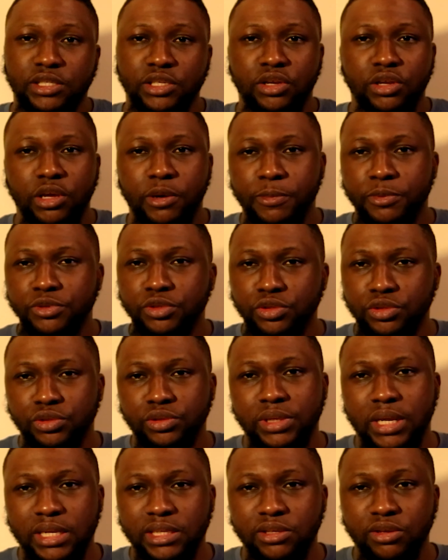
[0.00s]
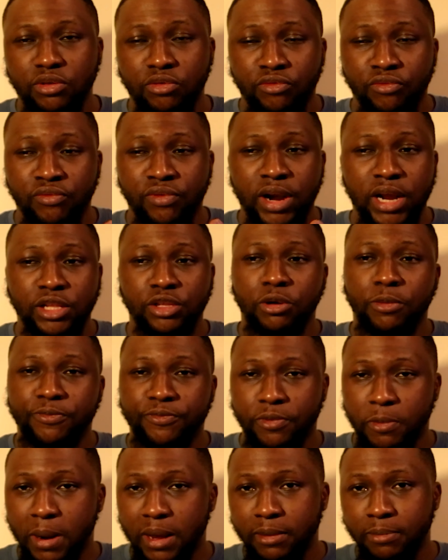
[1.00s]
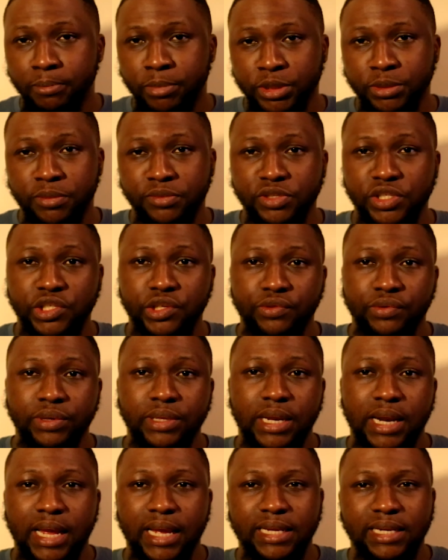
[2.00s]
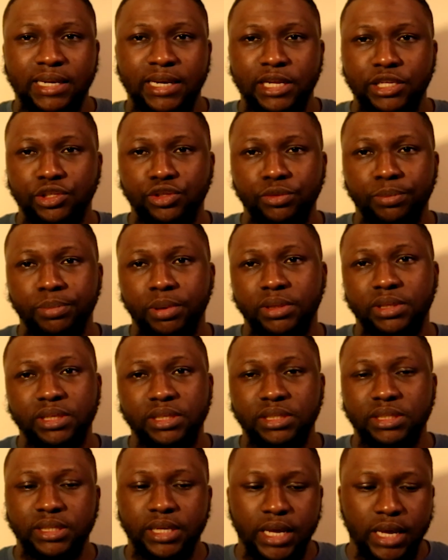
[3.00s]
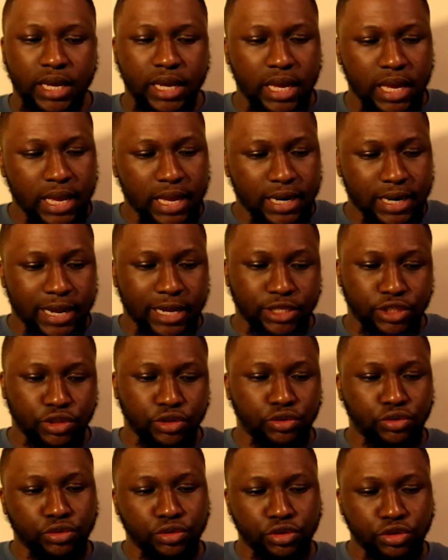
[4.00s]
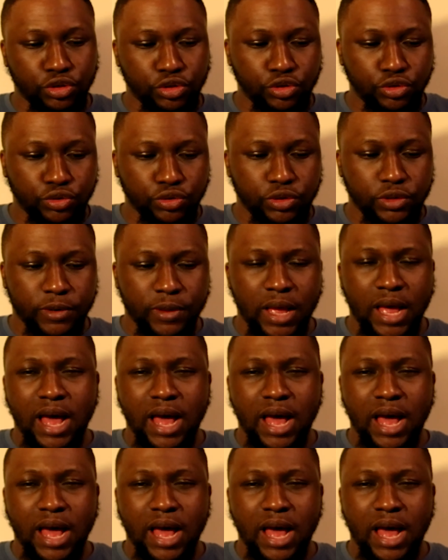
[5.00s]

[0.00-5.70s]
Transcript: You're able to do that right up from like bottom of the screen. There are like little buttons there that you could use.